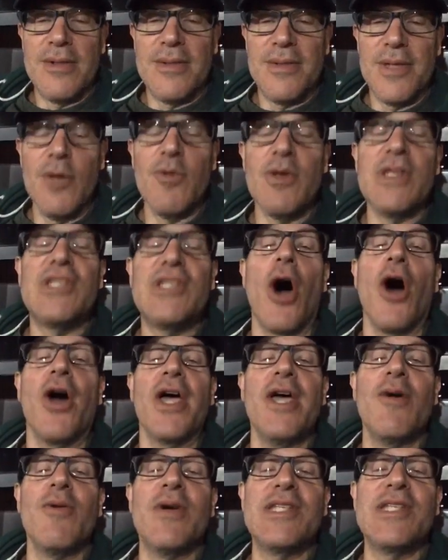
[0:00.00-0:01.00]
He was oh
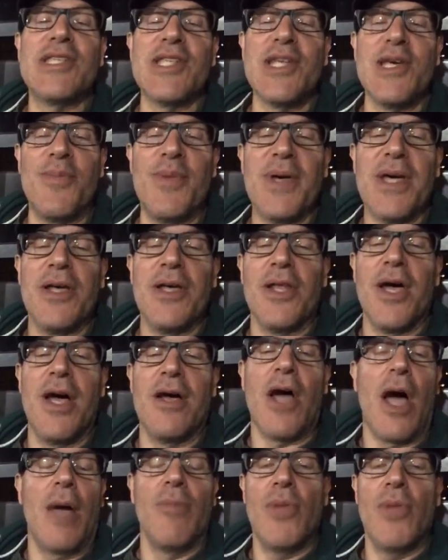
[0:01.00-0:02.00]
he was sleeping.
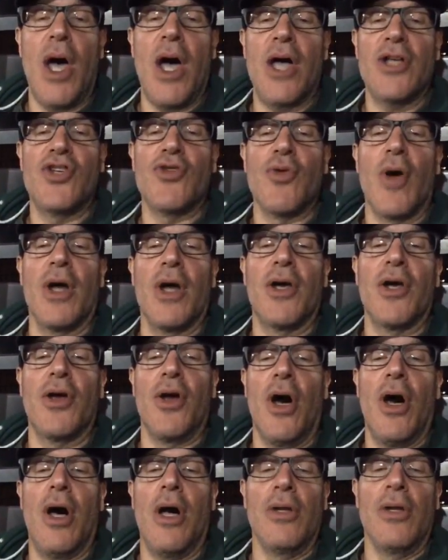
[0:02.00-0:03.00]
I'm not drunk at
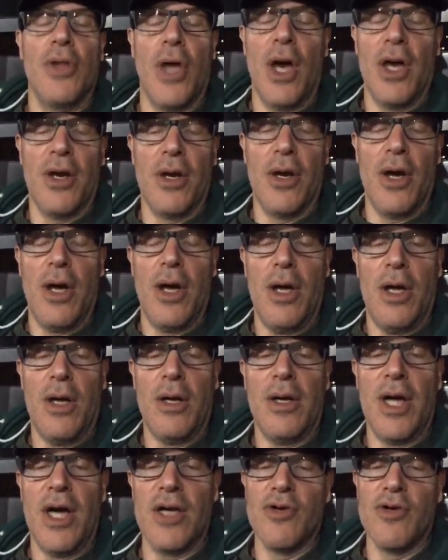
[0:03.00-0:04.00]
all. Not at all.
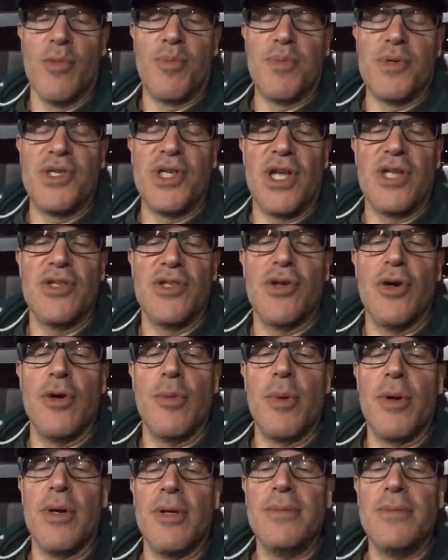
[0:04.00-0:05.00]
100%
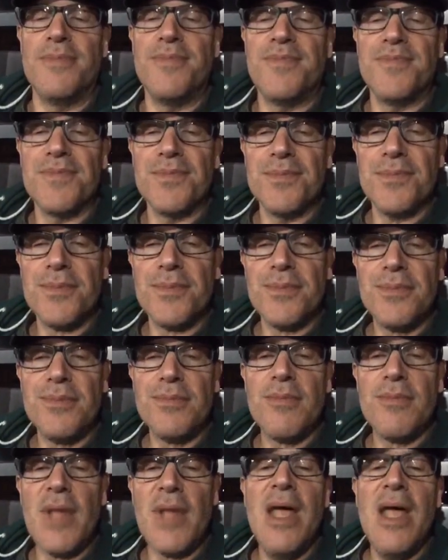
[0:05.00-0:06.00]
sober.
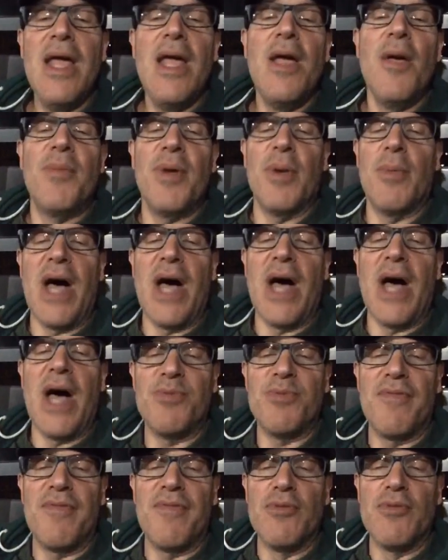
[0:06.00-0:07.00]
People ask me
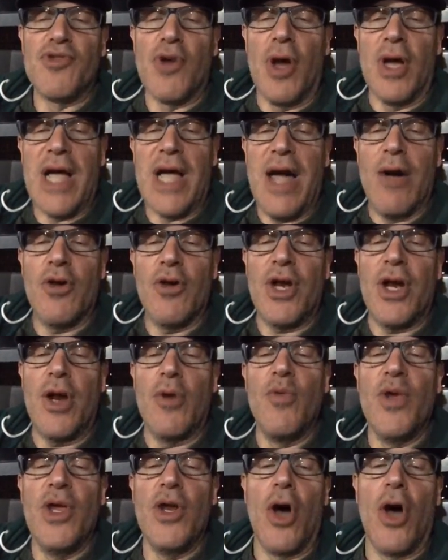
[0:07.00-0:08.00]
if I'm drunk. How can I
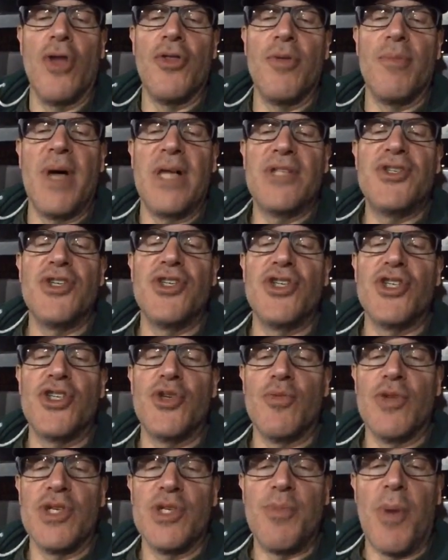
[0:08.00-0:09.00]
read all the messages
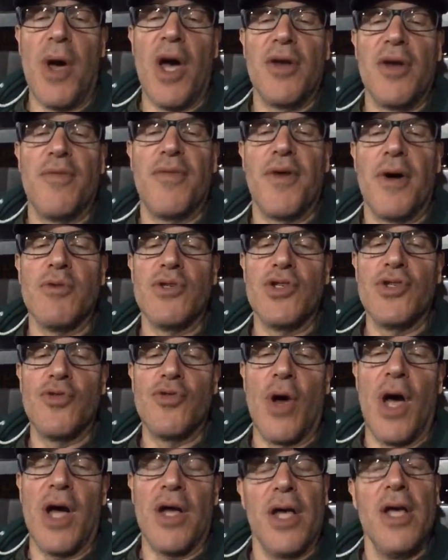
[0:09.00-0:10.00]
and respond if I was
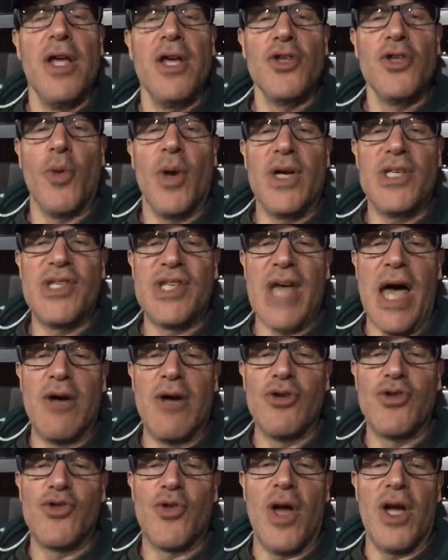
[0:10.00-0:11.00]
drunk? Do I
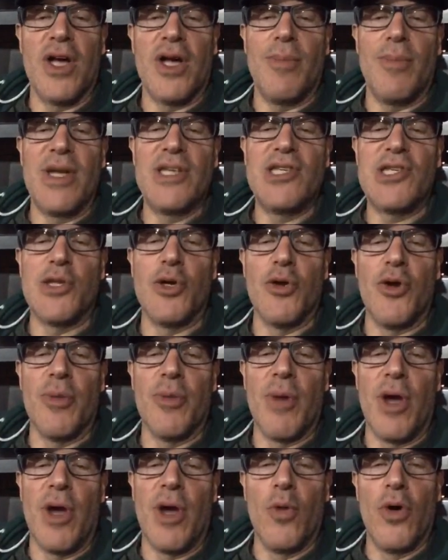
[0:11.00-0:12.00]
sound drunk? Am I slurring
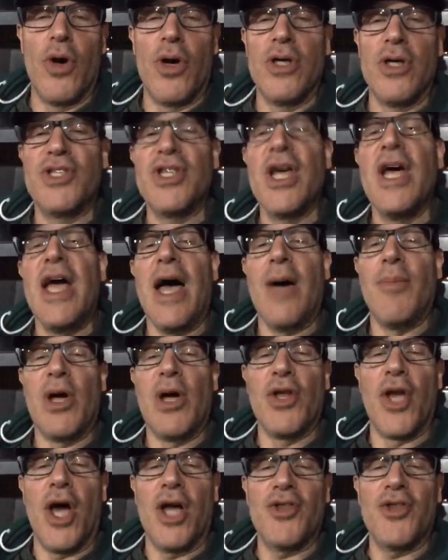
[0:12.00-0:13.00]
my words? Am I
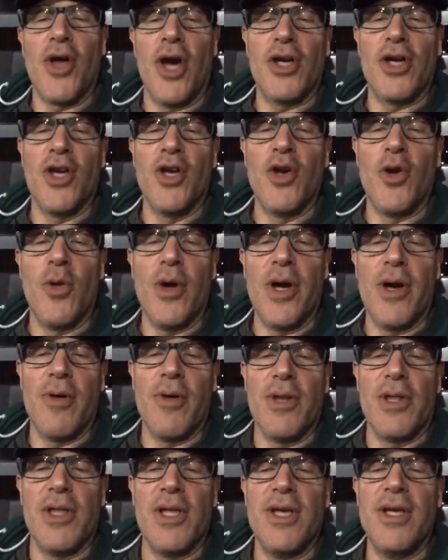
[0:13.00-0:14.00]
not talking
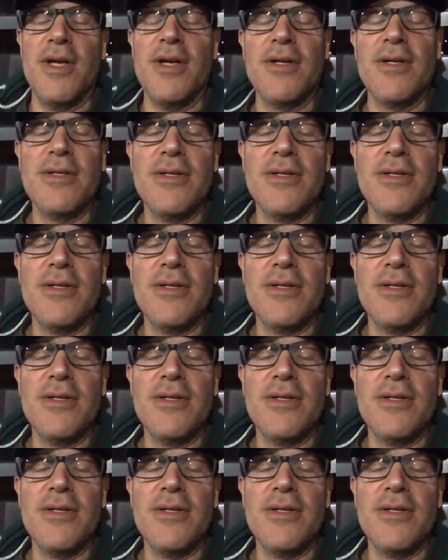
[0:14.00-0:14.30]
coherently?